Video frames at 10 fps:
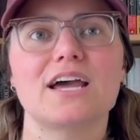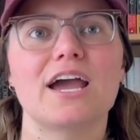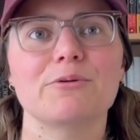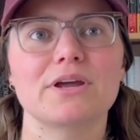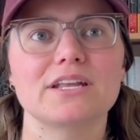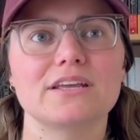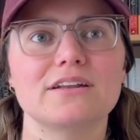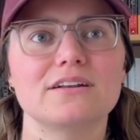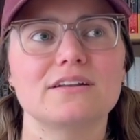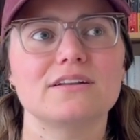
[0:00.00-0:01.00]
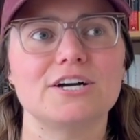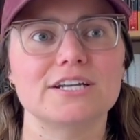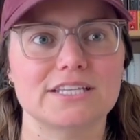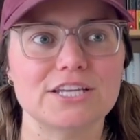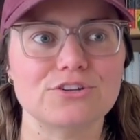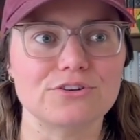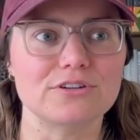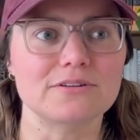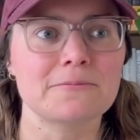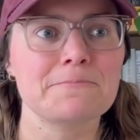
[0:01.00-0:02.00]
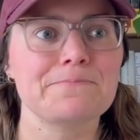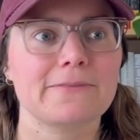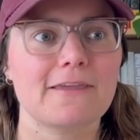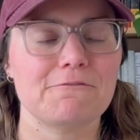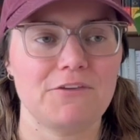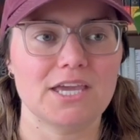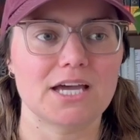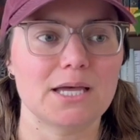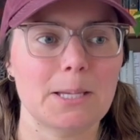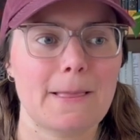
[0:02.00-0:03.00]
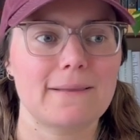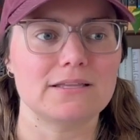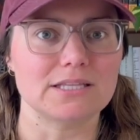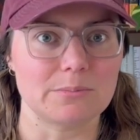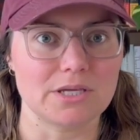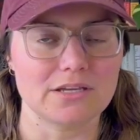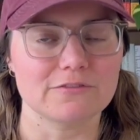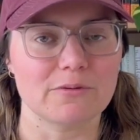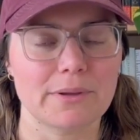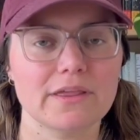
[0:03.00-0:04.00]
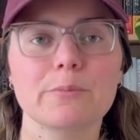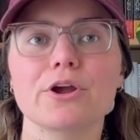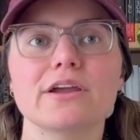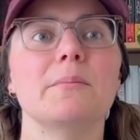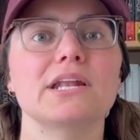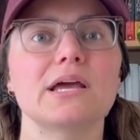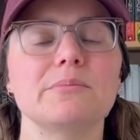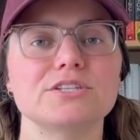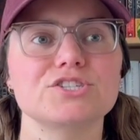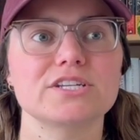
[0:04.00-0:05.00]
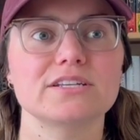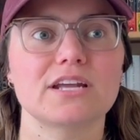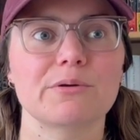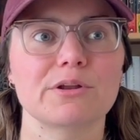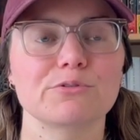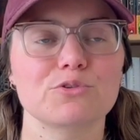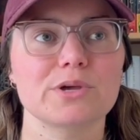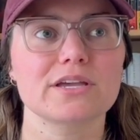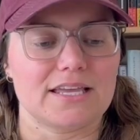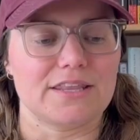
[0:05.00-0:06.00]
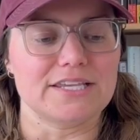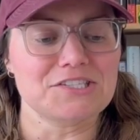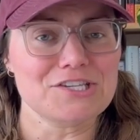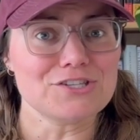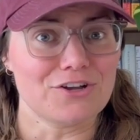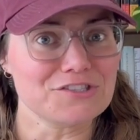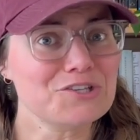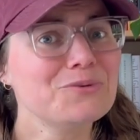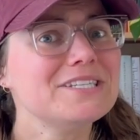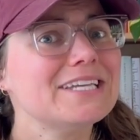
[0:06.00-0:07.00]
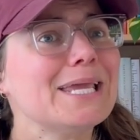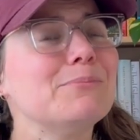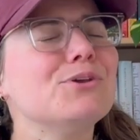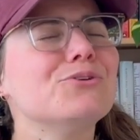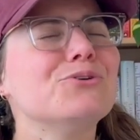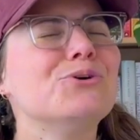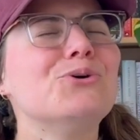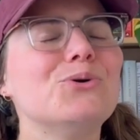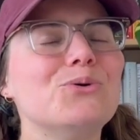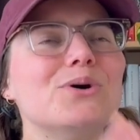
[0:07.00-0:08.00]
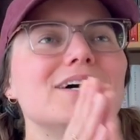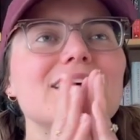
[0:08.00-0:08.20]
I read it on Kindle via Libby from my library, and I binged it. I read it real quick. This is also a debut.